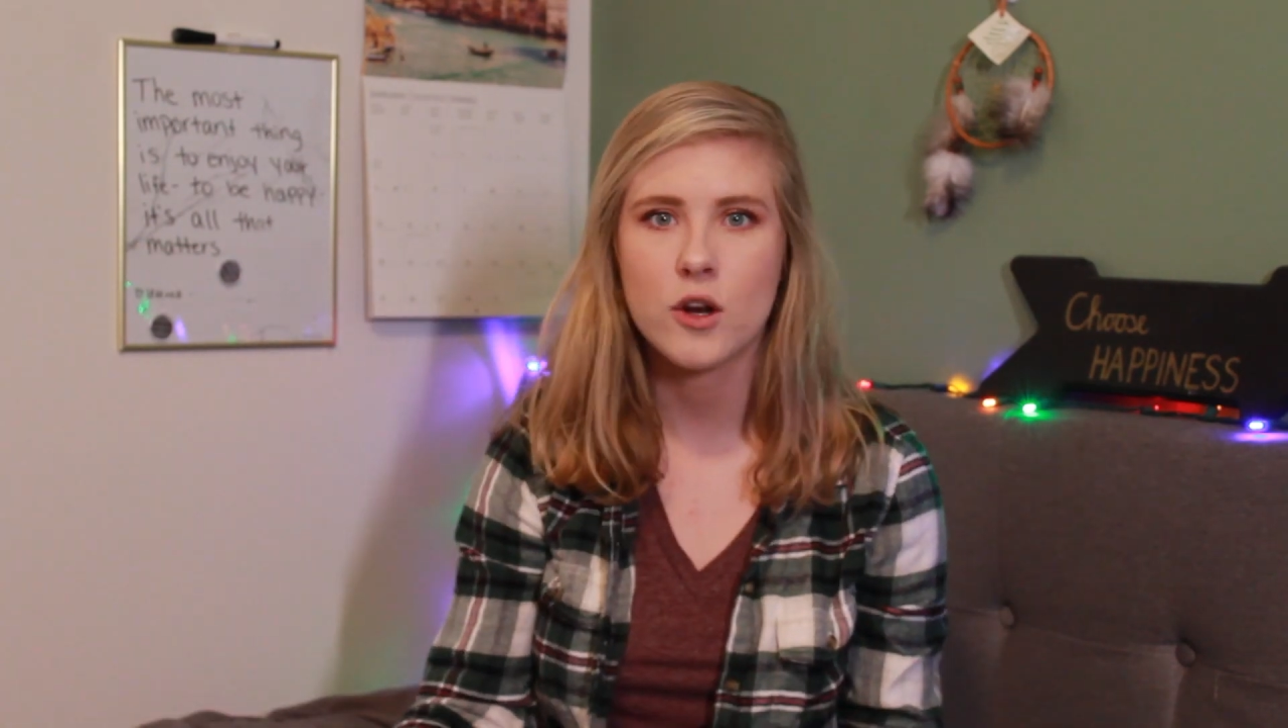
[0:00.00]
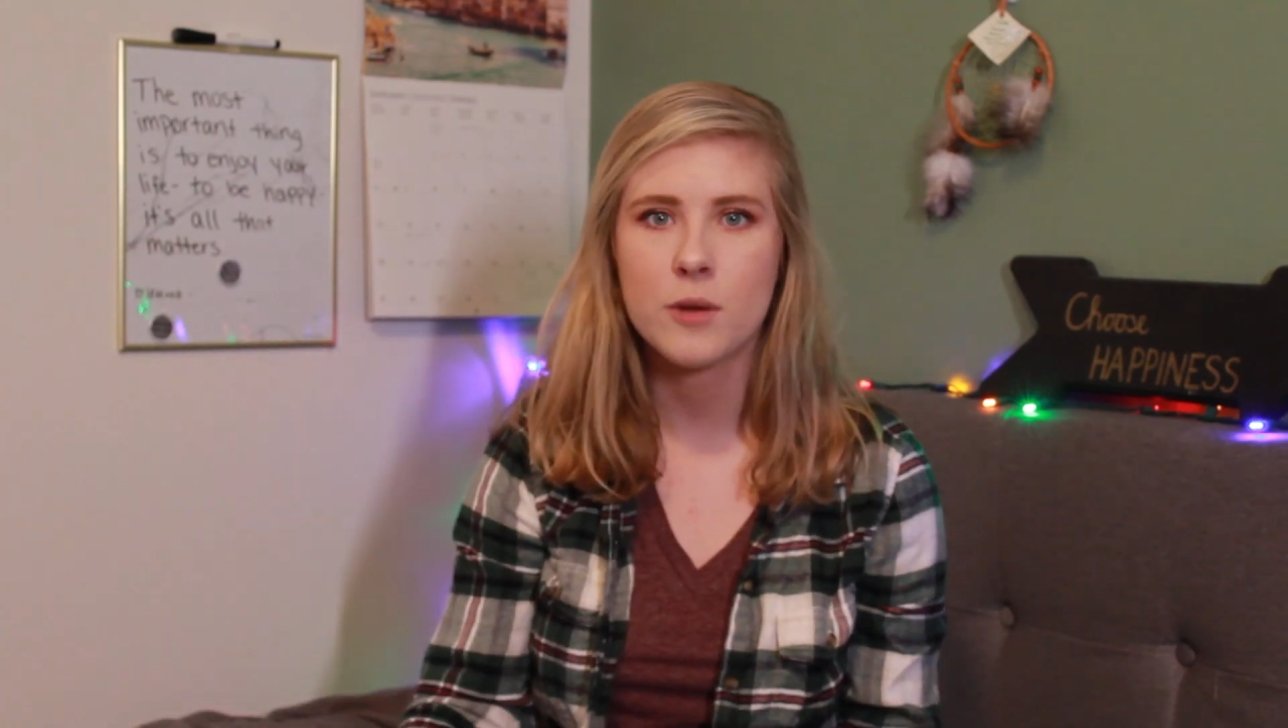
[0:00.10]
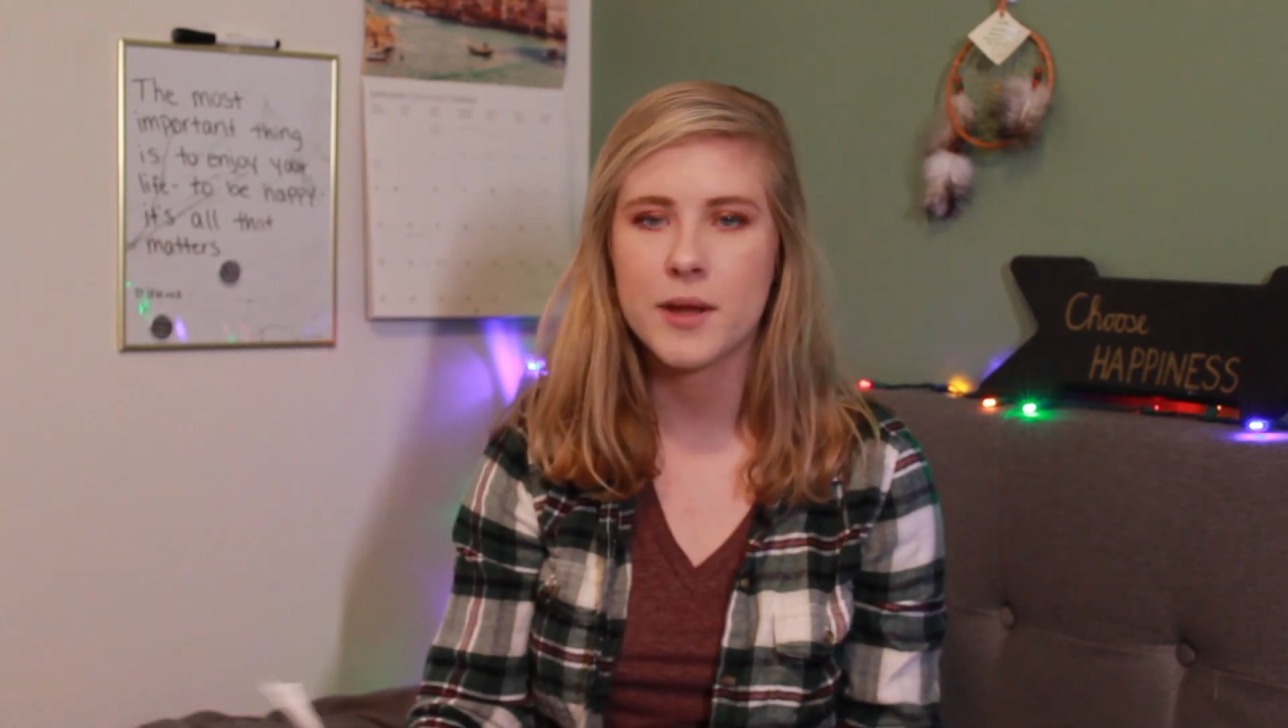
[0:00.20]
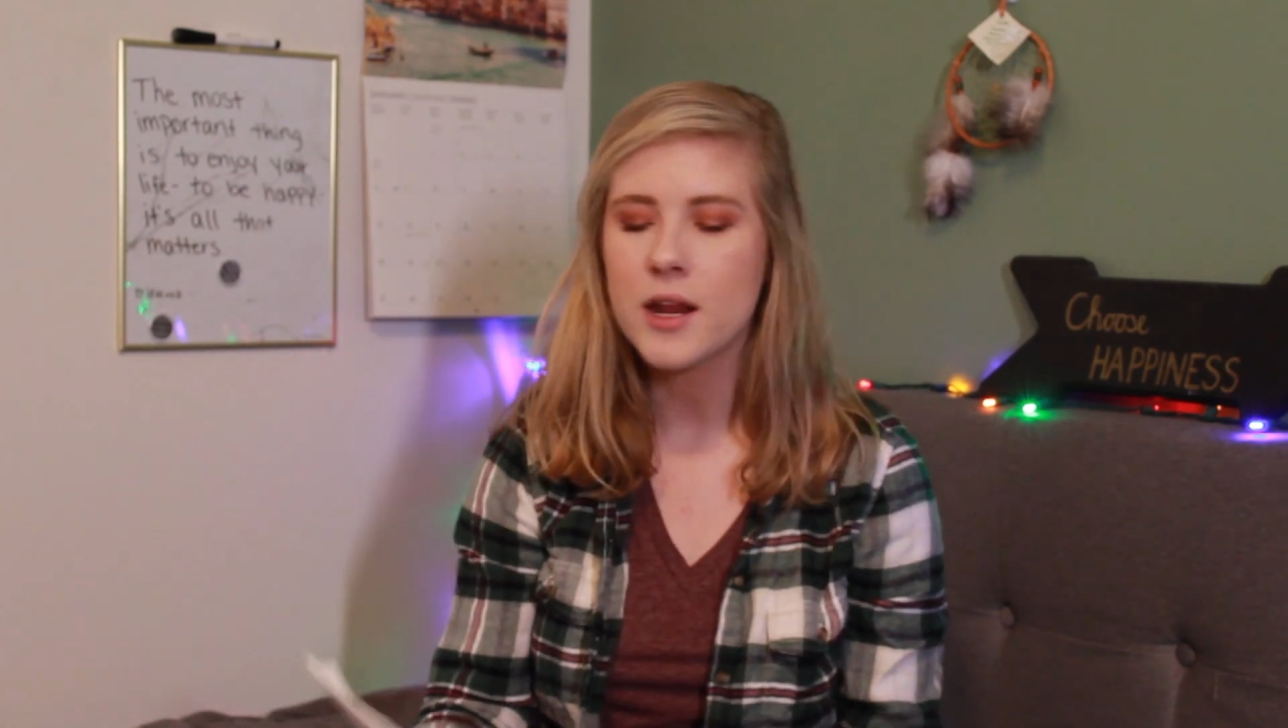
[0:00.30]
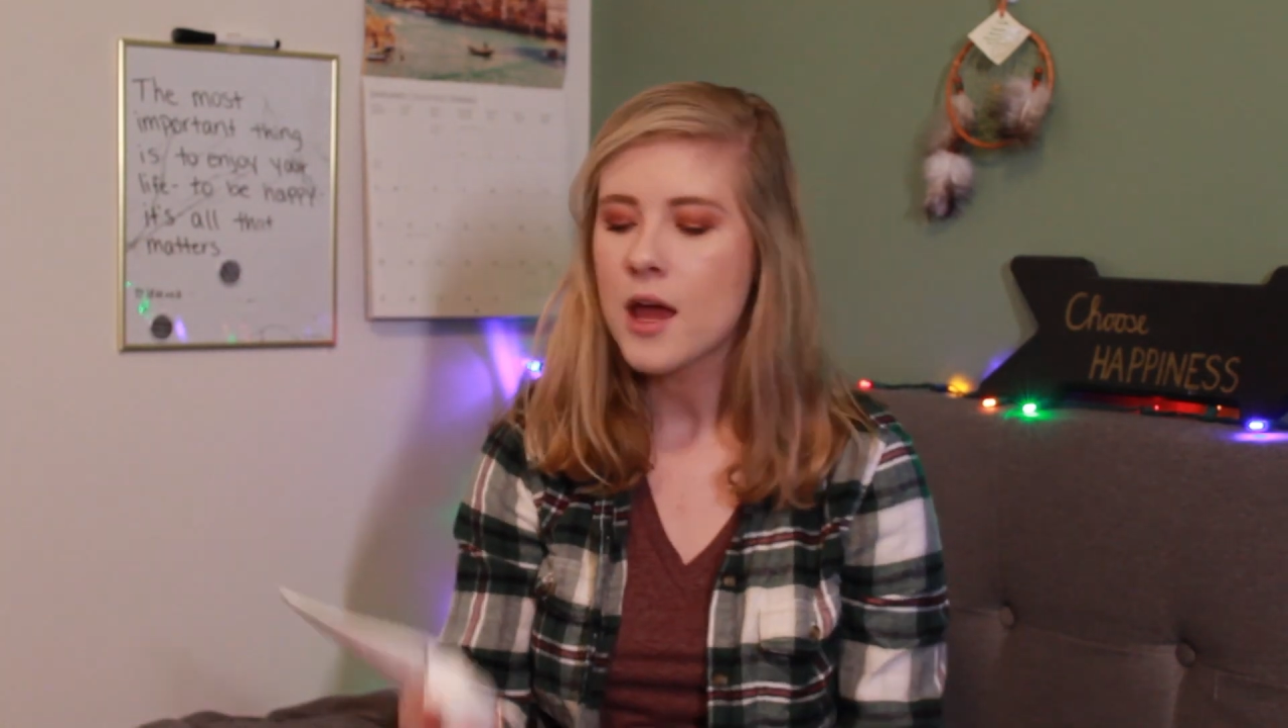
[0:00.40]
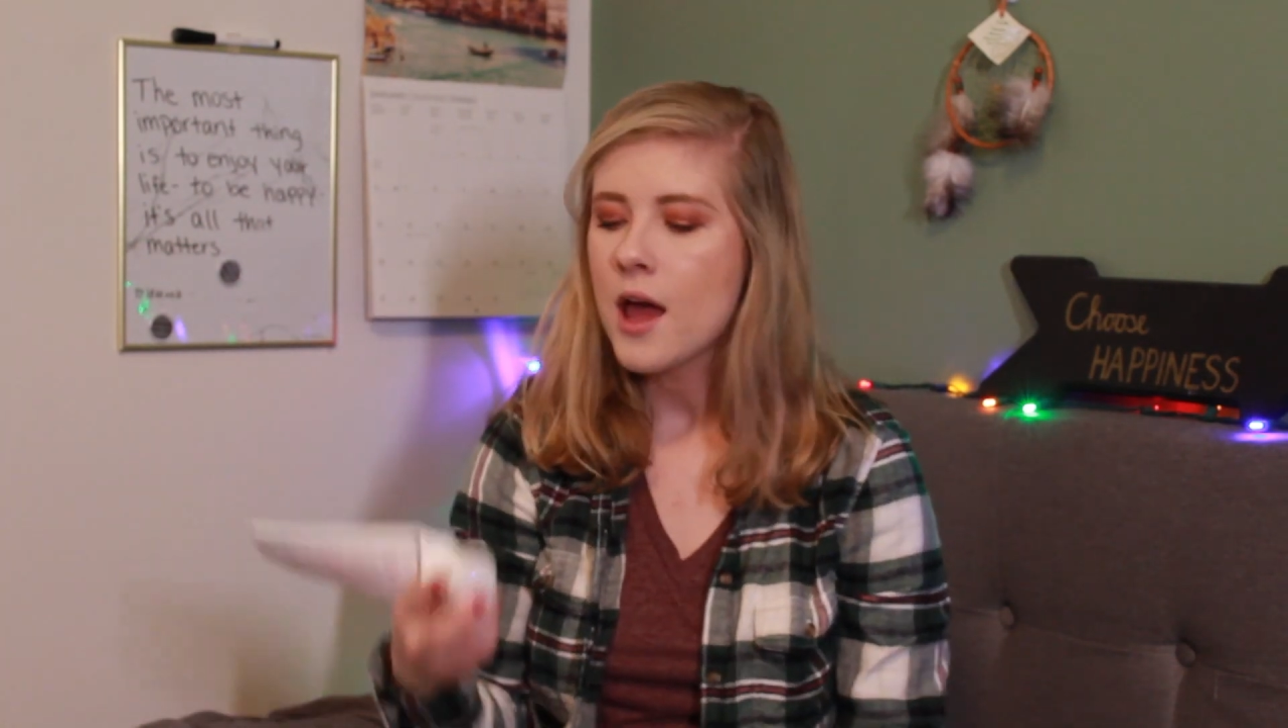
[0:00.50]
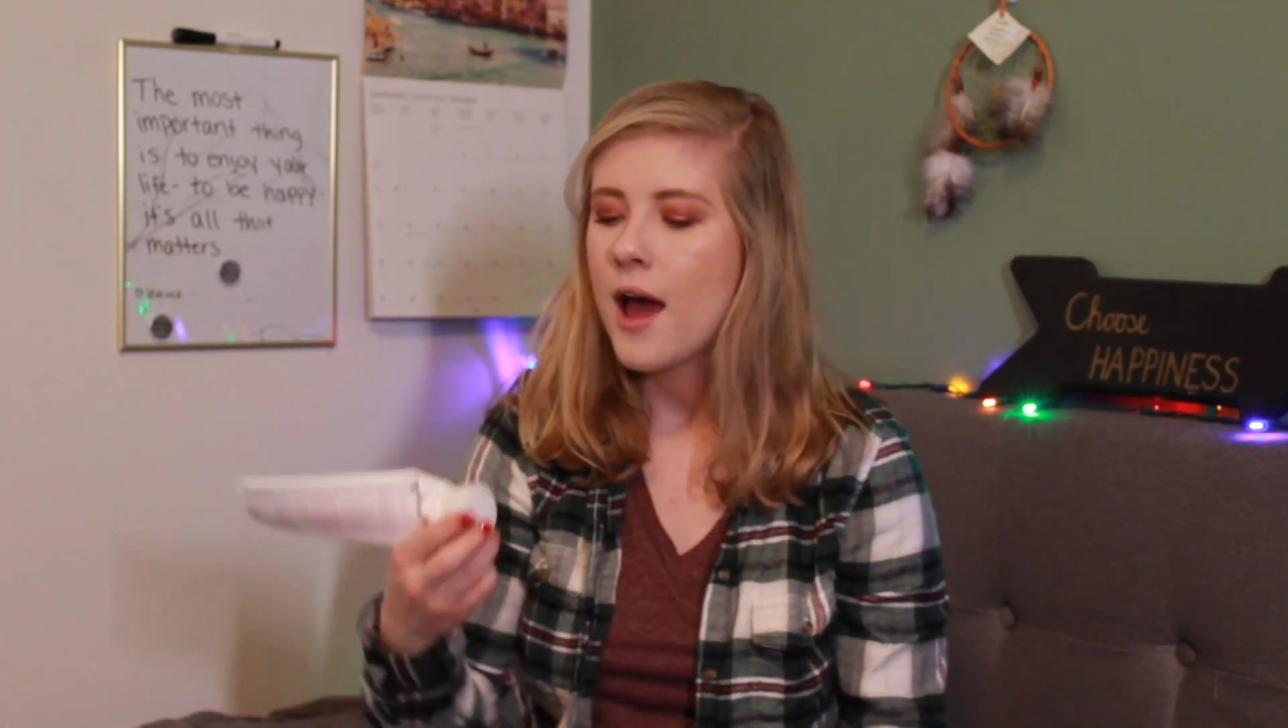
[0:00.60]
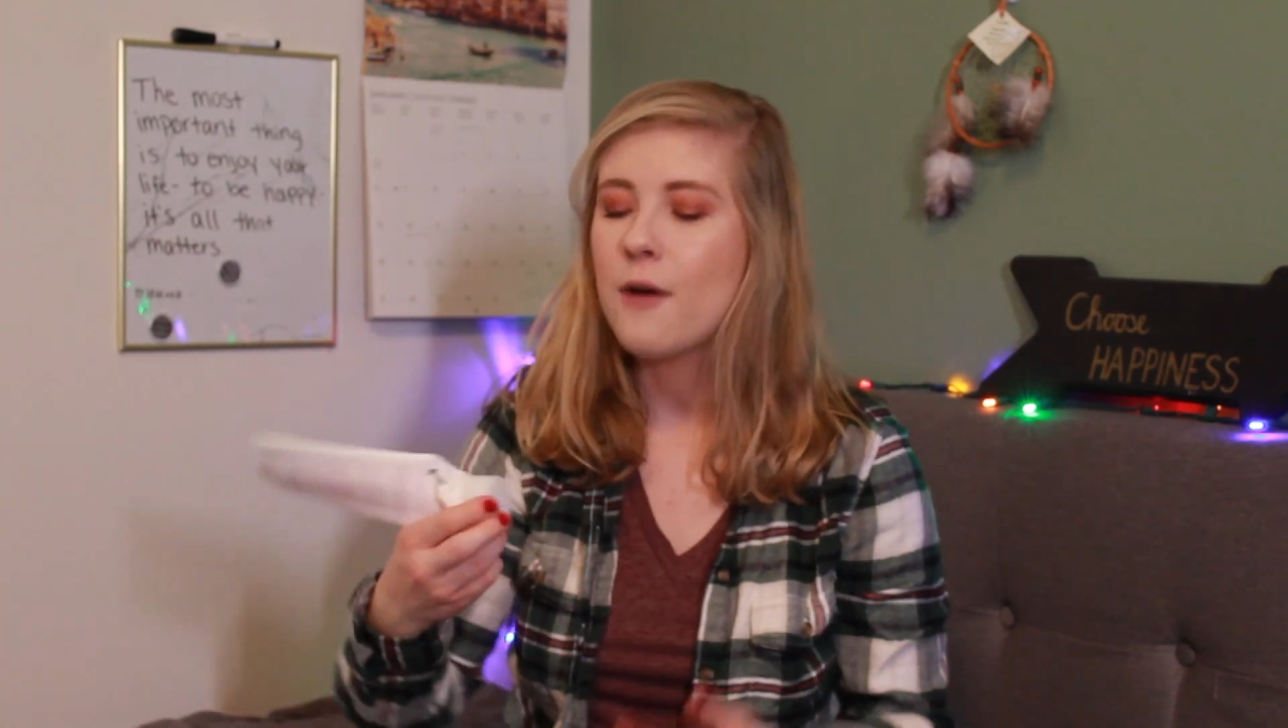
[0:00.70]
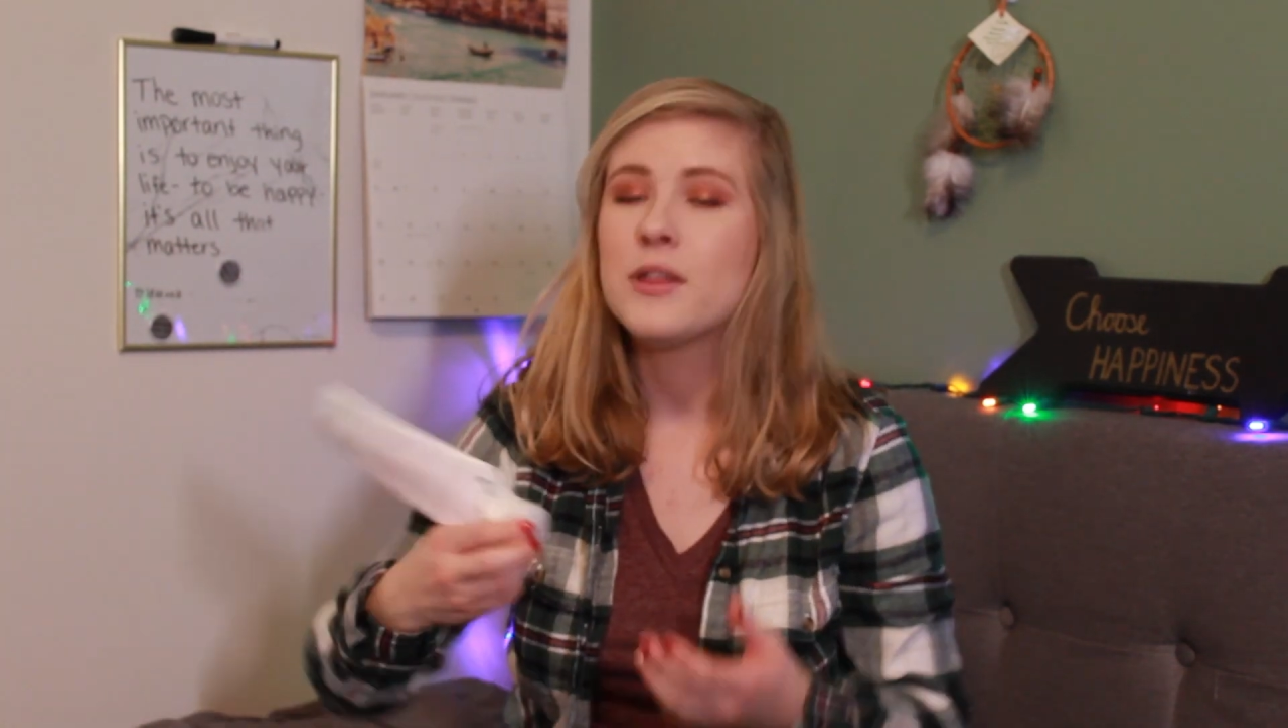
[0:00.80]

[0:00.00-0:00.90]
you know what I mean?